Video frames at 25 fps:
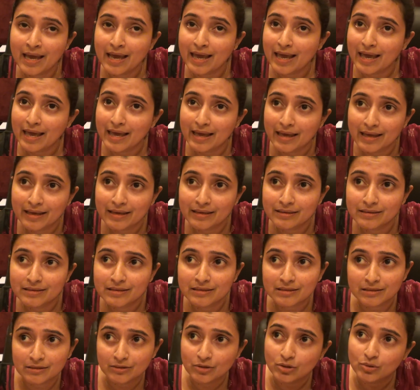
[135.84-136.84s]
And
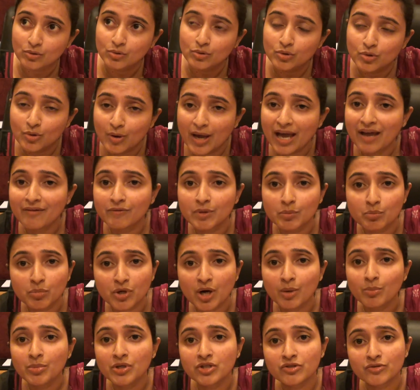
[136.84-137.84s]
you have a
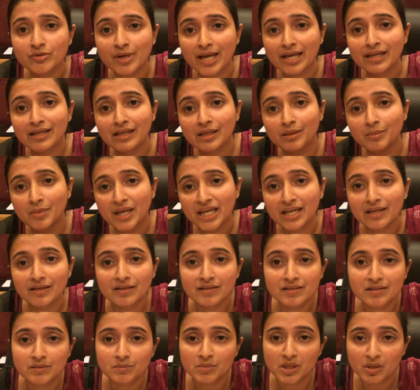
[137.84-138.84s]
proper tracking
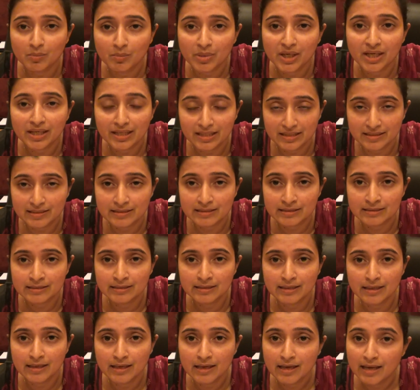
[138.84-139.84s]
mechanism in place.
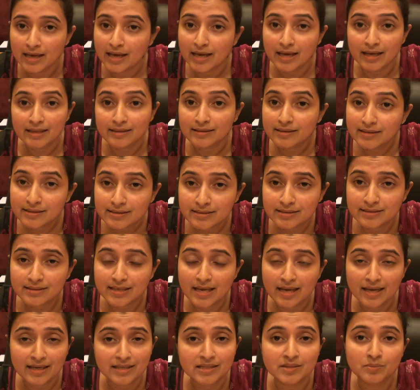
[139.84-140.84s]
And this
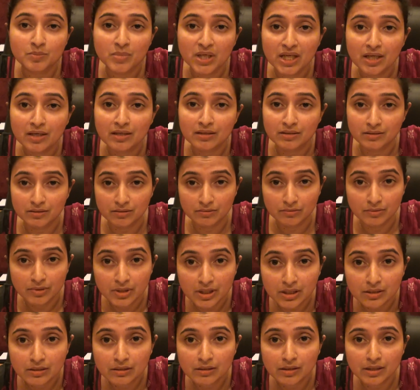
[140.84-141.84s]
has been a
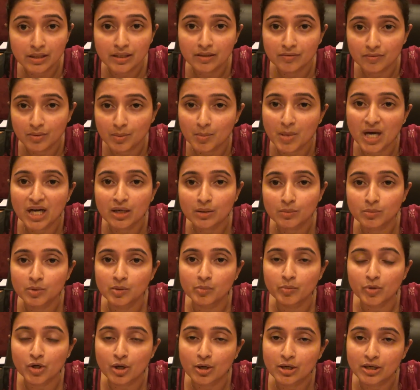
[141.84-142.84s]
really remarkable
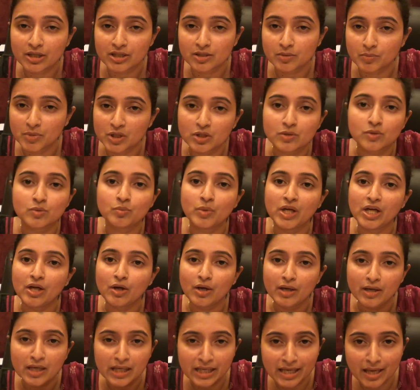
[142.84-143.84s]
product, because we
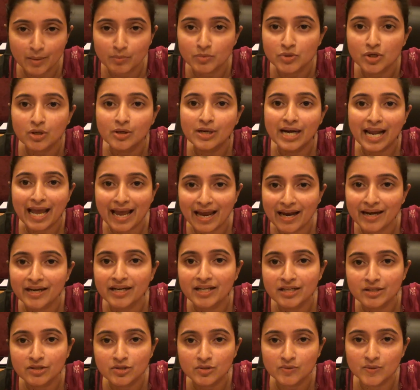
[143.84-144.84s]
kept on
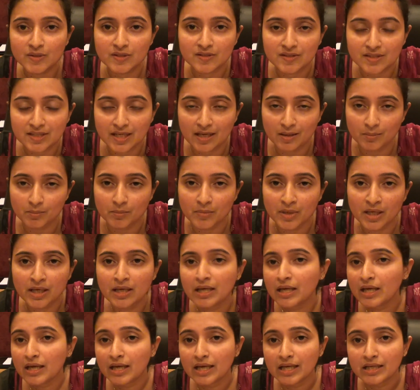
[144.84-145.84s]
adding to the same
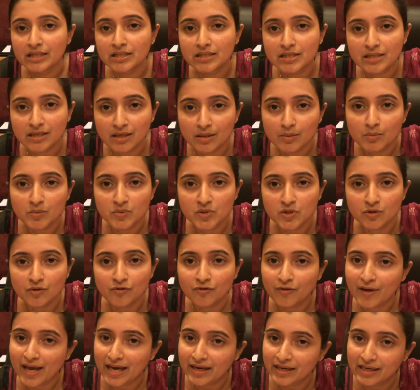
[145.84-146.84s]
in terms
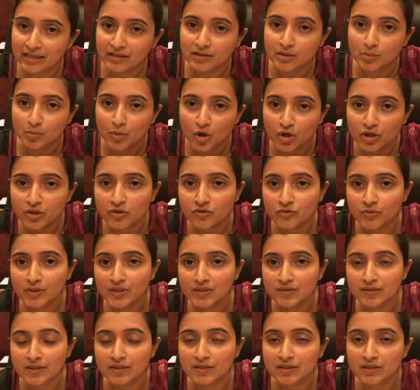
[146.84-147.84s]
of adding the monitoring
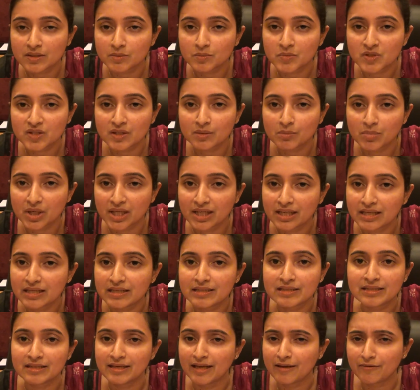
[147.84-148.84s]
systems in
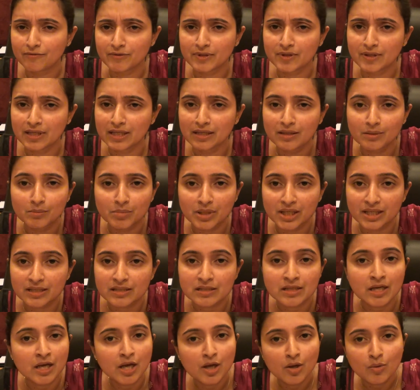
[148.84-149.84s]
place and everything in place,
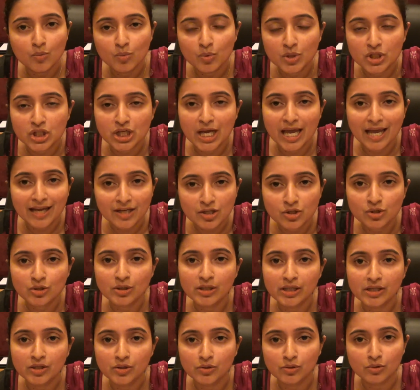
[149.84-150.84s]
which
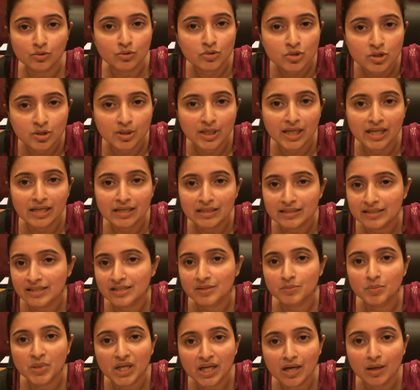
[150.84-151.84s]
actually, today it has
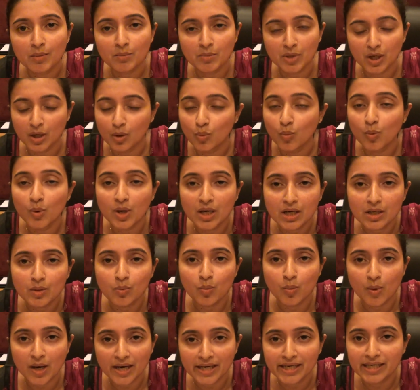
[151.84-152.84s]
become a
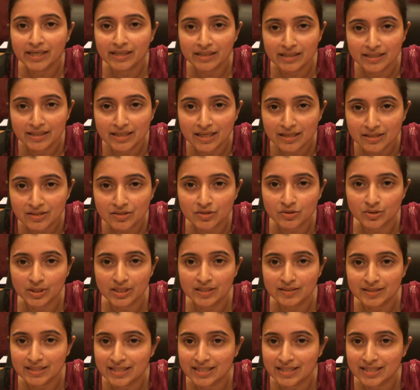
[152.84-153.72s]
worldwide industry